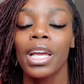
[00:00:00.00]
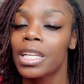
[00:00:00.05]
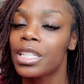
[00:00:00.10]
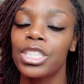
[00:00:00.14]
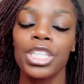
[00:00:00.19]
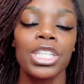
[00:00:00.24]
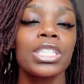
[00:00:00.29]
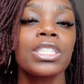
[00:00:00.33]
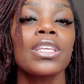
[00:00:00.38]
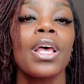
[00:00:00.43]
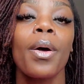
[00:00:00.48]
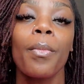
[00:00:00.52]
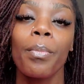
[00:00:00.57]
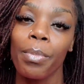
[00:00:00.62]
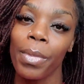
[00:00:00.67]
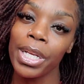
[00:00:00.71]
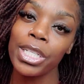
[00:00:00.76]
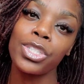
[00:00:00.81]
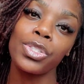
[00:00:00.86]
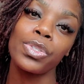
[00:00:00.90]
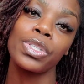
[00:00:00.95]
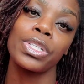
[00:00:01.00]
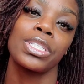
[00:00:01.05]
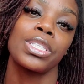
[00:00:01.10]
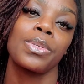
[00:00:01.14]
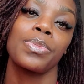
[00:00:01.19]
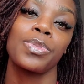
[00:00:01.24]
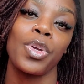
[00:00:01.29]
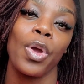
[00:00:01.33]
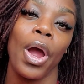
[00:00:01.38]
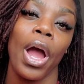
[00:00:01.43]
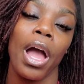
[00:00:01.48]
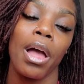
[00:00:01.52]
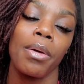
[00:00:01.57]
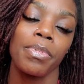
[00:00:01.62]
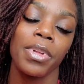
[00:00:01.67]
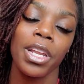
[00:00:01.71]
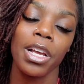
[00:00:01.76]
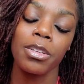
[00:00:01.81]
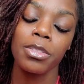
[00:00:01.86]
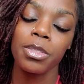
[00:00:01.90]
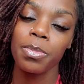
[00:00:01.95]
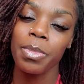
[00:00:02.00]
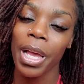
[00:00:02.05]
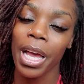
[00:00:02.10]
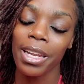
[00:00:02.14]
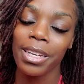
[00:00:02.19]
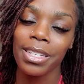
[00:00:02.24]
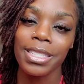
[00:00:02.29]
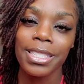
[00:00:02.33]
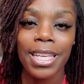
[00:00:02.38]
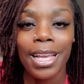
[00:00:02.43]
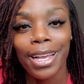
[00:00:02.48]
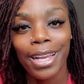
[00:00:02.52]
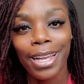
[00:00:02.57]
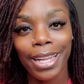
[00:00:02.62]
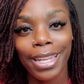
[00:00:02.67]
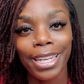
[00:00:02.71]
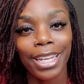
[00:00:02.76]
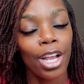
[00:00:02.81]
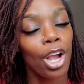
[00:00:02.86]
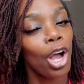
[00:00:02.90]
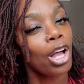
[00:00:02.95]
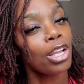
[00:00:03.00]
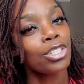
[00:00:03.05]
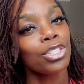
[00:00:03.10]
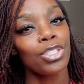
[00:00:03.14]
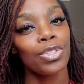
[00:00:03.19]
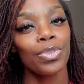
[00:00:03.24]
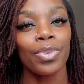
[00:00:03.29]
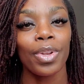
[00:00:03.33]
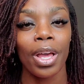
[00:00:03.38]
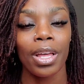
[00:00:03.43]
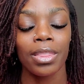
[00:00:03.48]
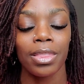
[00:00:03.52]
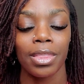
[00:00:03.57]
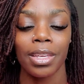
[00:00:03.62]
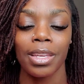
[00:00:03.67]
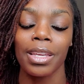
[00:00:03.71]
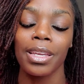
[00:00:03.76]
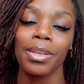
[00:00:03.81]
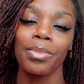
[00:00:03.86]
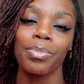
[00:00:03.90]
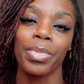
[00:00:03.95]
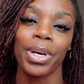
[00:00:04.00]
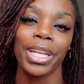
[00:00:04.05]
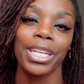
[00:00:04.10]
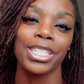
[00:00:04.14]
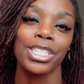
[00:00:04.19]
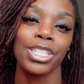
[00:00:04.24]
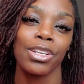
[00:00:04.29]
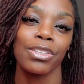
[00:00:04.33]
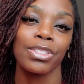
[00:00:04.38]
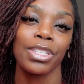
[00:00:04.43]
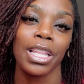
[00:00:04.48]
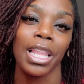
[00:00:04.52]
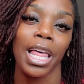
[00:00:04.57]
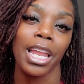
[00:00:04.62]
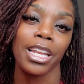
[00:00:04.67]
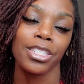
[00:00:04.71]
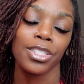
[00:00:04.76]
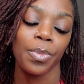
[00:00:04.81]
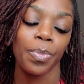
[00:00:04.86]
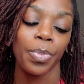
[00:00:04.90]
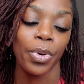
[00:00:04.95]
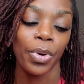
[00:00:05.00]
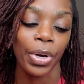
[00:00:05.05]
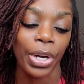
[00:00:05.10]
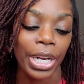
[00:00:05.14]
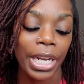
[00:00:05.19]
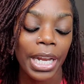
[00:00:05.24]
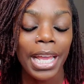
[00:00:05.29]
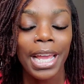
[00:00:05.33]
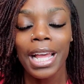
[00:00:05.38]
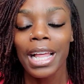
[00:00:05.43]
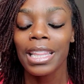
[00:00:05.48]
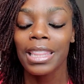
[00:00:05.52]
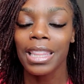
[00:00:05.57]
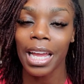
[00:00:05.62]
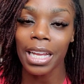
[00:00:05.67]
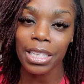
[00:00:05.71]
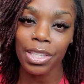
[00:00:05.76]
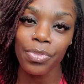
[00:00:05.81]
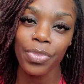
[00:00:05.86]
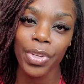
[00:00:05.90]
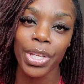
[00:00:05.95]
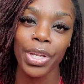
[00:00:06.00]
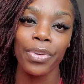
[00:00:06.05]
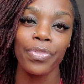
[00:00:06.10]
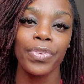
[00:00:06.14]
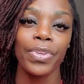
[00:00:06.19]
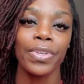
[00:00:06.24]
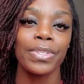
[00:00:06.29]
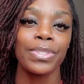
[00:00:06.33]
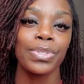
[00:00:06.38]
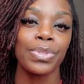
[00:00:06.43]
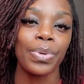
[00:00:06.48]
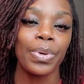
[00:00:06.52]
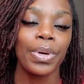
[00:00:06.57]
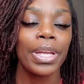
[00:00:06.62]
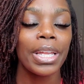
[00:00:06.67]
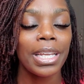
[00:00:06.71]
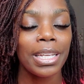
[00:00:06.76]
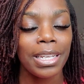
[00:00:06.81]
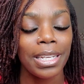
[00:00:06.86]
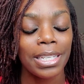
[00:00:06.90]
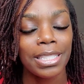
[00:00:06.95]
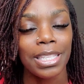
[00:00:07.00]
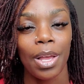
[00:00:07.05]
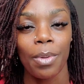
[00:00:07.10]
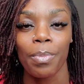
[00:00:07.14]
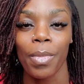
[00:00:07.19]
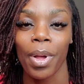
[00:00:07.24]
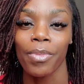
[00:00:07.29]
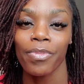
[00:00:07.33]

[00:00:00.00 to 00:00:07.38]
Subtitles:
just make sure to subscribe. It helps me out a ton. It costs you nothing, but it shows a lot of support. Like the video if you enjoyed it. It does help my